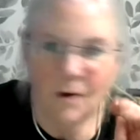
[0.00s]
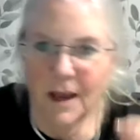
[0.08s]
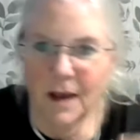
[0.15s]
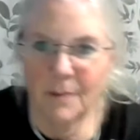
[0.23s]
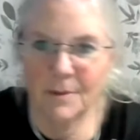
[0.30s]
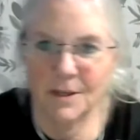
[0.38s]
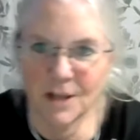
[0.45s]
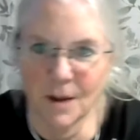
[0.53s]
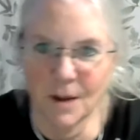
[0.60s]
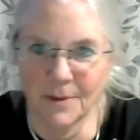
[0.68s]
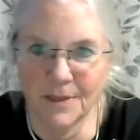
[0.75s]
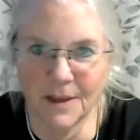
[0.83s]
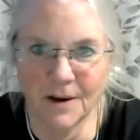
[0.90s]
Okay, I'm going to
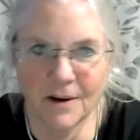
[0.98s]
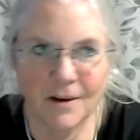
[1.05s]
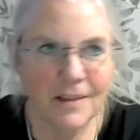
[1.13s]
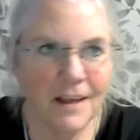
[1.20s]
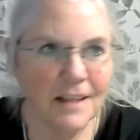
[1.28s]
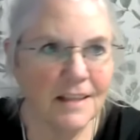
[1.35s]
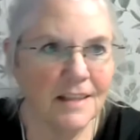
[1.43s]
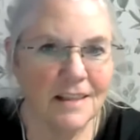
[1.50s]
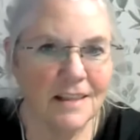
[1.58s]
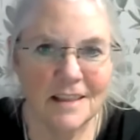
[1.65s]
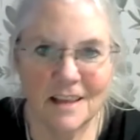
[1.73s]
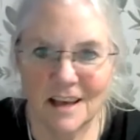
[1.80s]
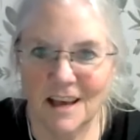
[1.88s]
stop it there.
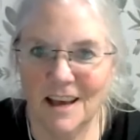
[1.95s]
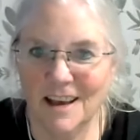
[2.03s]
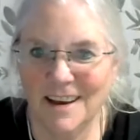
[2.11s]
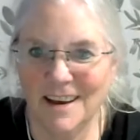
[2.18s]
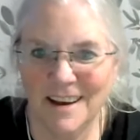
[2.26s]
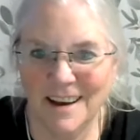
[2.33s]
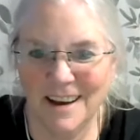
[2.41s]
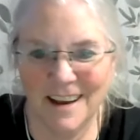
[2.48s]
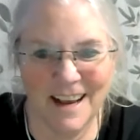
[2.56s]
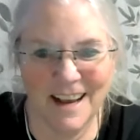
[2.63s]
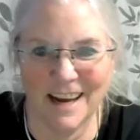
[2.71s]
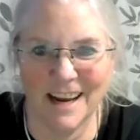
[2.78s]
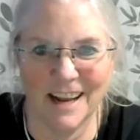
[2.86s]
I
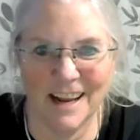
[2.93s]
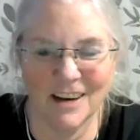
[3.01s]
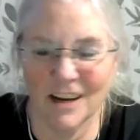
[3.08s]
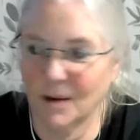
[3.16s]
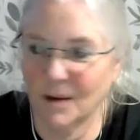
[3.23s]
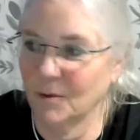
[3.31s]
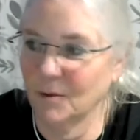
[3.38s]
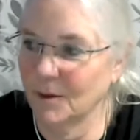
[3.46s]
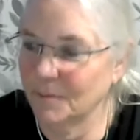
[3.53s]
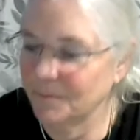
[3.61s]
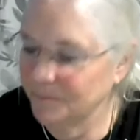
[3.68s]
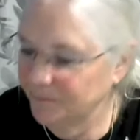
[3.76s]
can't handle it anymore.